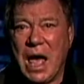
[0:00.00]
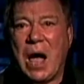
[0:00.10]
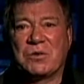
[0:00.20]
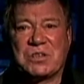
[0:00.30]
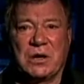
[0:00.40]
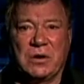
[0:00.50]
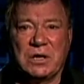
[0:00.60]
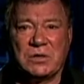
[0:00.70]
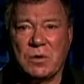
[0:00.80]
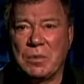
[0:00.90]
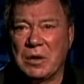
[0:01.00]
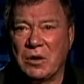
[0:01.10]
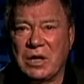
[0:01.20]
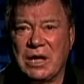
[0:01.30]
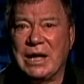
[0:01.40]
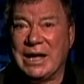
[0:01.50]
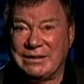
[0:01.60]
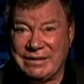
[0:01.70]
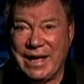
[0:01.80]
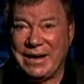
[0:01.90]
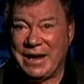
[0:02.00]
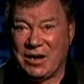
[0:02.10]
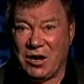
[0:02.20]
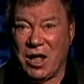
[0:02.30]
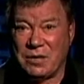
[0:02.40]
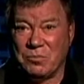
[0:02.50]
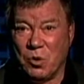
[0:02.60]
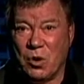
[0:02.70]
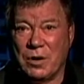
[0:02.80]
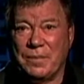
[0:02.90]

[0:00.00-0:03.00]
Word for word: Our series will be looking at that and a lot more.